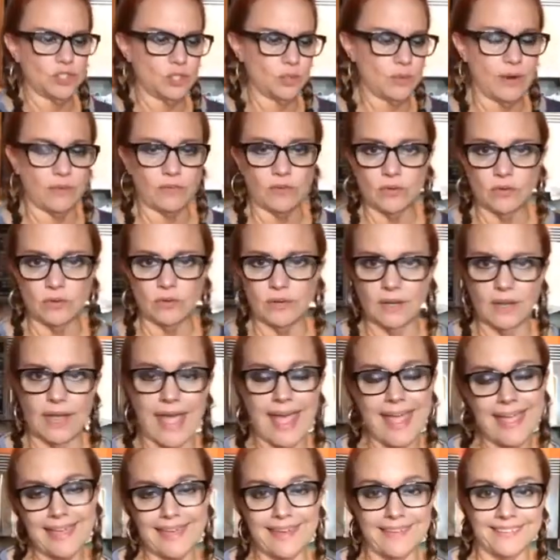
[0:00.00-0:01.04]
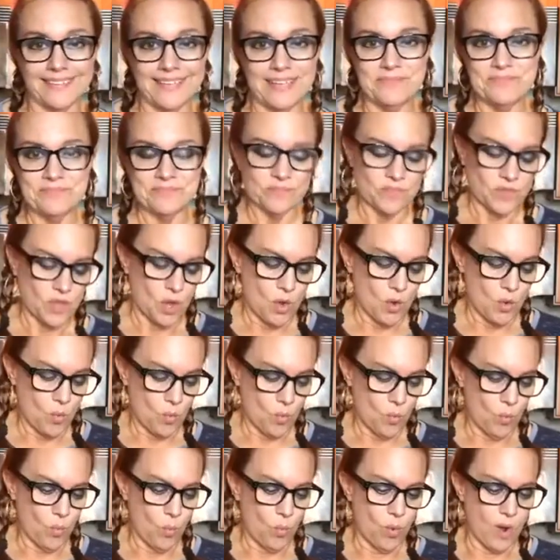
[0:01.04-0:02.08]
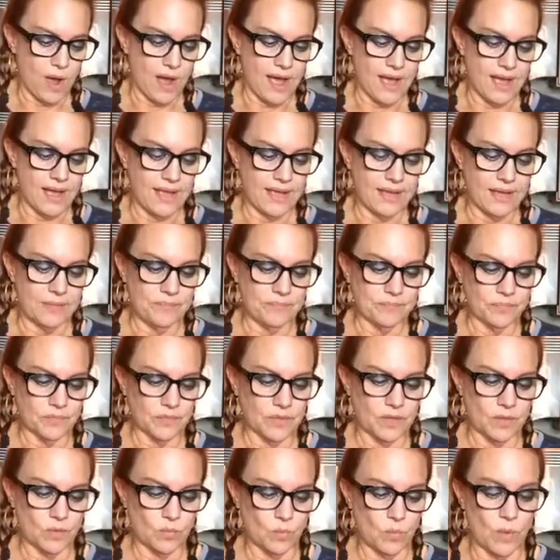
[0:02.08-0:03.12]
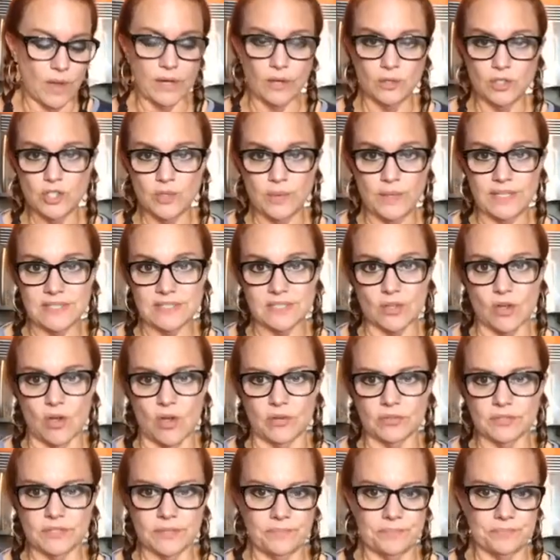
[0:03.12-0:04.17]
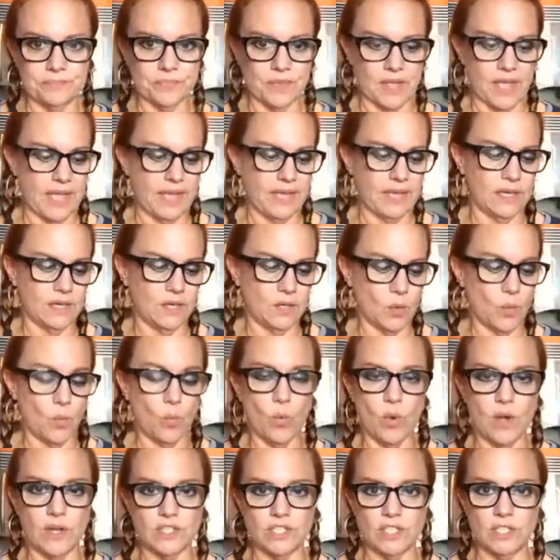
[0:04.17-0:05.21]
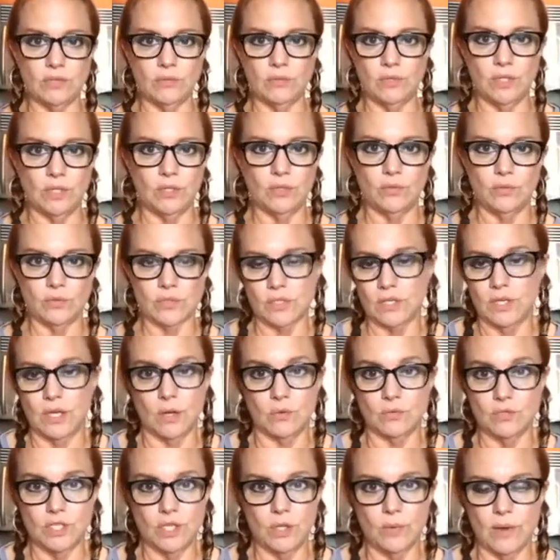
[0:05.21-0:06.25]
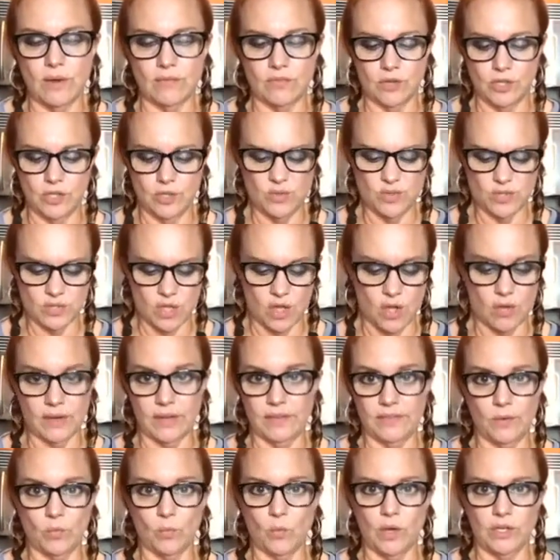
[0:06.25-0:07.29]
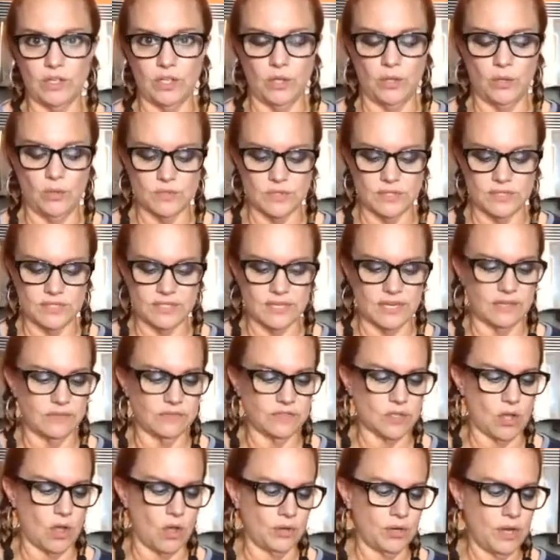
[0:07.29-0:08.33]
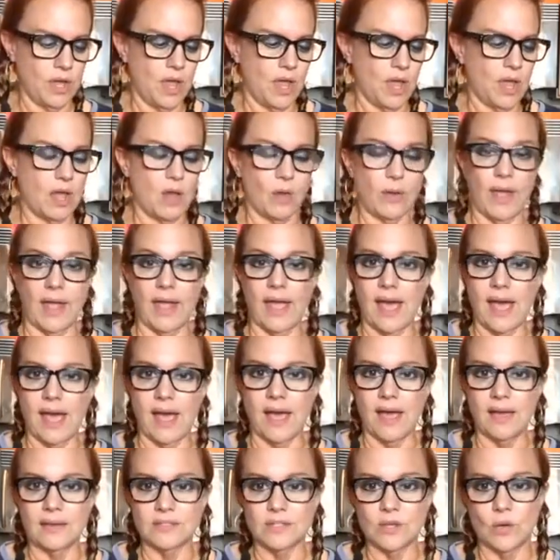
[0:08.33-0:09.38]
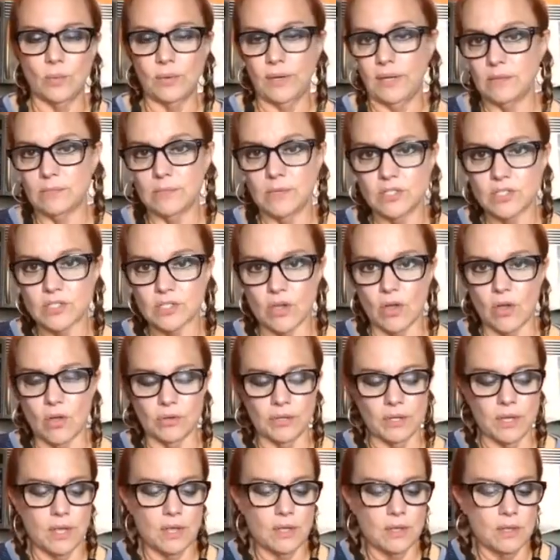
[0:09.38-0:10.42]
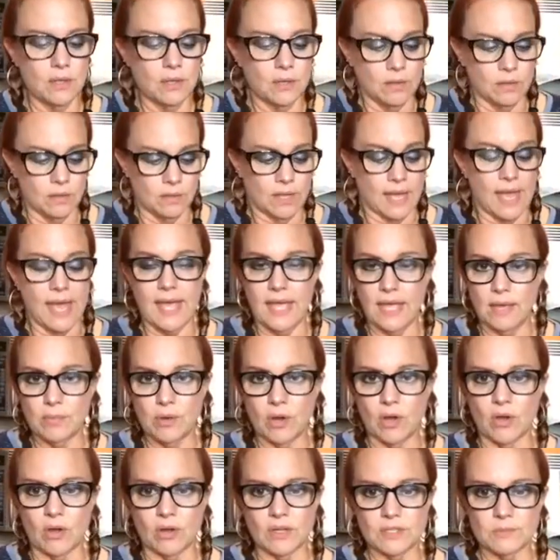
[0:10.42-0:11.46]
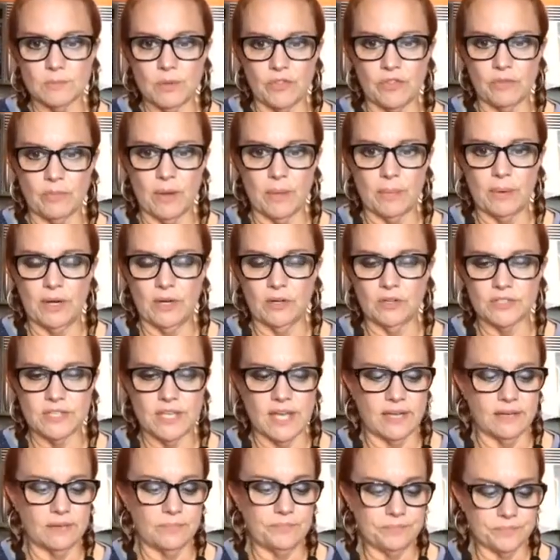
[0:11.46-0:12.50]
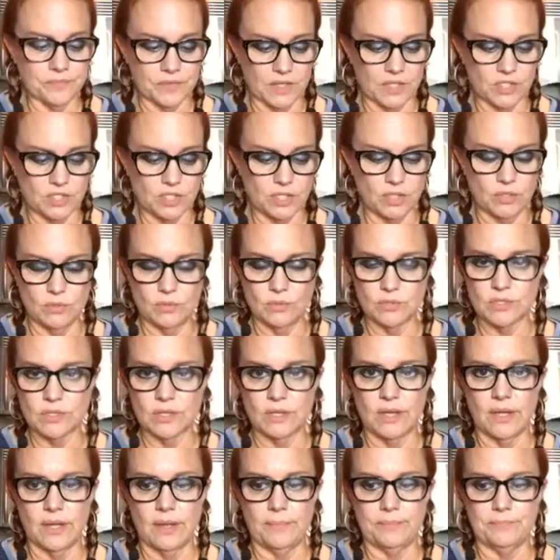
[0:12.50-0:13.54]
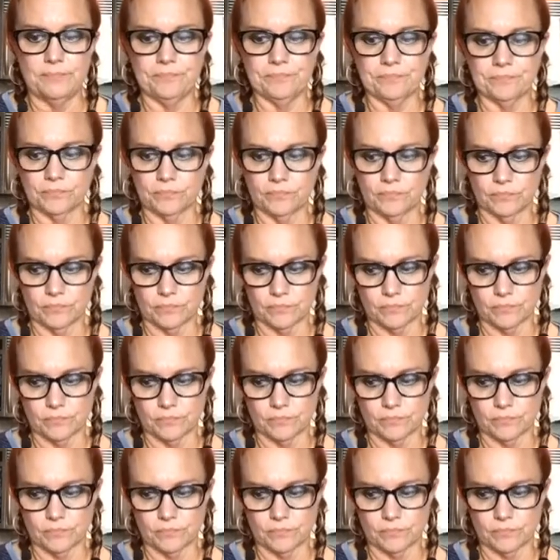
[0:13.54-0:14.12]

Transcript: don't you ever Hey Kelly, why why don't you eat salt? And what do you use? You know, do you ever use salt and then what do you use instead of salt? Okay, I don't eat much salt. A because both of my parents had issues um